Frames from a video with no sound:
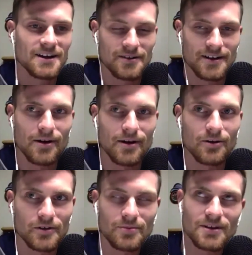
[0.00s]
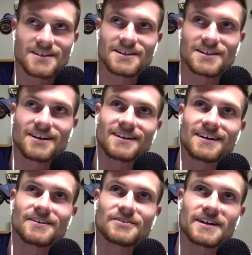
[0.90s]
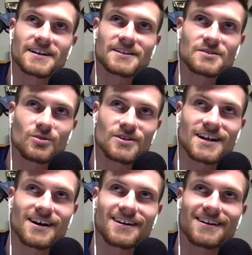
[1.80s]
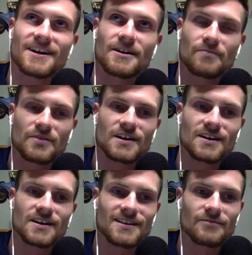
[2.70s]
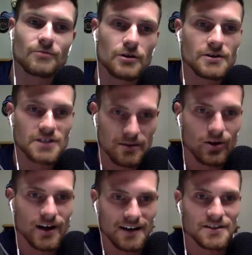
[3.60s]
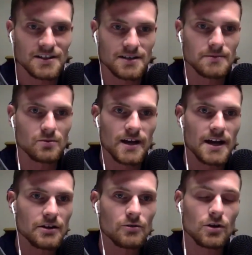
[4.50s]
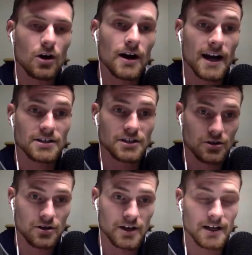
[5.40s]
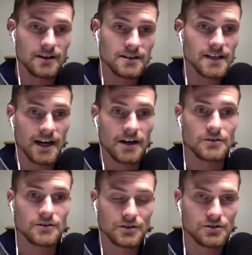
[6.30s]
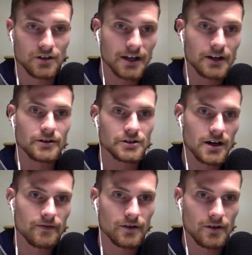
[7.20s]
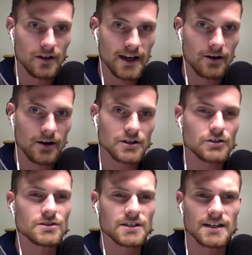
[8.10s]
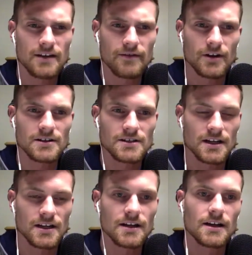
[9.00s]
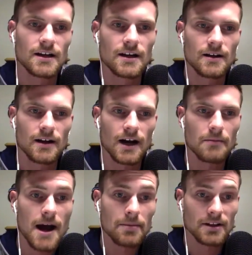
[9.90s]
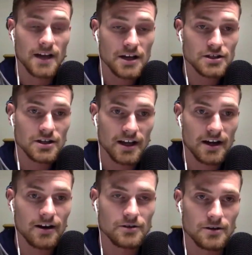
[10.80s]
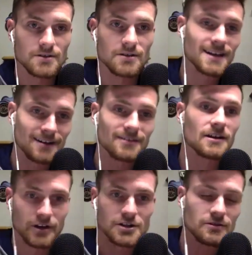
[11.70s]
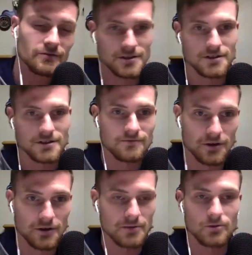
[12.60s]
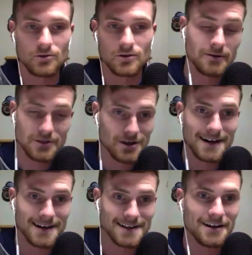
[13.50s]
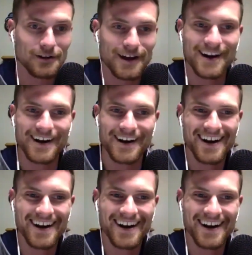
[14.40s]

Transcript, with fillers: I'm all over the place here and trying to get these words out. The, the rotary steerable kind of systems that you aren't actually turning the entire drill string, you know, as you go out further than the lateral. Like, do you see a difference in um, application there in terms, again, the conventional versus rotary steerable is what I was trying to say earlier.